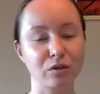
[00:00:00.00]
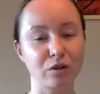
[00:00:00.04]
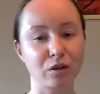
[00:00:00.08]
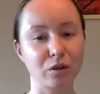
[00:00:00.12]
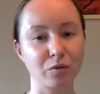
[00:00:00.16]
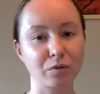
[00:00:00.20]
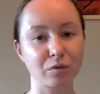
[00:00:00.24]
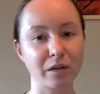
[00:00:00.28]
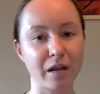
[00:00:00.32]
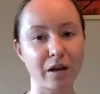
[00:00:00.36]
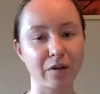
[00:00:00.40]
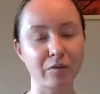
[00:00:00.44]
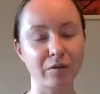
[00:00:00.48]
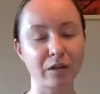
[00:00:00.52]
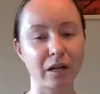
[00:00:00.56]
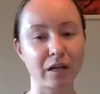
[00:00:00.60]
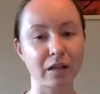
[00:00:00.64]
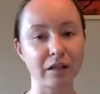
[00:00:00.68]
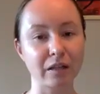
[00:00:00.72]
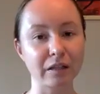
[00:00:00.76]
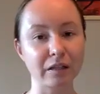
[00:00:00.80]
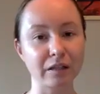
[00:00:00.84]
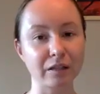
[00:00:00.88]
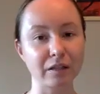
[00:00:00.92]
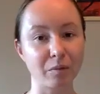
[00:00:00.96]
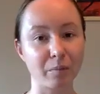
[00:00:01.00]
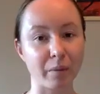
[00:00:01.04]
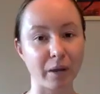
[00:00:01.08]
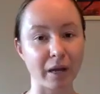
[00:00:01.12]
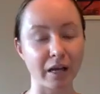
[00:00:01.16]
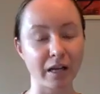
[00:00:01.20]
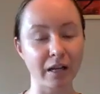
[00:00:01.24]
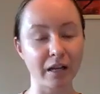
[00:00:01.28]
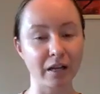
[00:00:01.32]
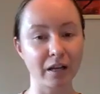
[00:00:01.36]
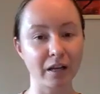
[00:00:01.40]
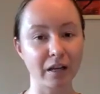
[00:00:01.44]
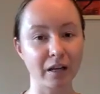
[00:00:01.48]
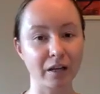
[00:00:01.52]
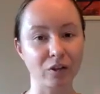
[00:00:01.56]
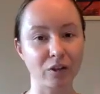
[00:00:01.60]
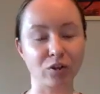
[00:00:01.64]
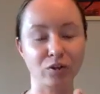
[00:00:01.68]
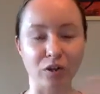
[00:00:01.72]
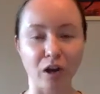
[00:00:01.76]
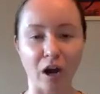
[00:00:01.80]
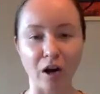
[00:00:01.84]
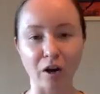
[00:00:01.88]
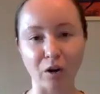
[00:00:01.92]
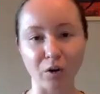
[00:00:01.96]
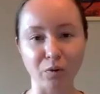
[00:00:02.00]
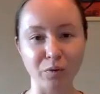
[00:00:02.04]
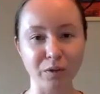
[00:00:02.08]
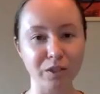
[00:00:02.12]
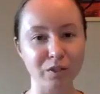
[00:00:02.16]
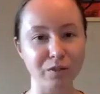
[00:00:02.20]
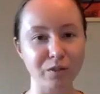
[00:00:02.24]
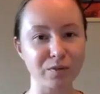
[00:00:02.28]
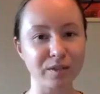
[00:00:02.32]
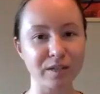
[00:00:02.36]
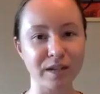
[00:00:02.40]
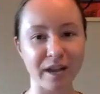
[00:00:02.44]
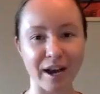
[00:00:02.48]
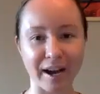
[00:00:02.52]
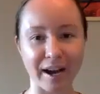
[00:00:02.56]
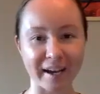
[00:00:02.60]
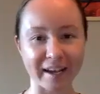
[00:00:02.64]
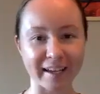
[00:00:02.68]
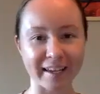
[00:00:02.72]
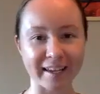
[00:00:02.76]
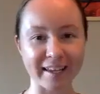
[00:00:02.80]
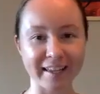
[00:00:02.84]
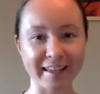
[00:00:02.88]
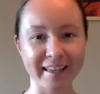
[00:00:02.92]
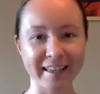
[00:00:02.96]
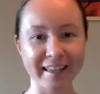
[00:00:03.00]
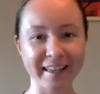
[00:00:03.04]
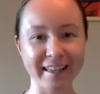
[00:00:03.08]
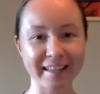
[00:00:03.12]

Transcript: slow down a little bit, you're not going to die.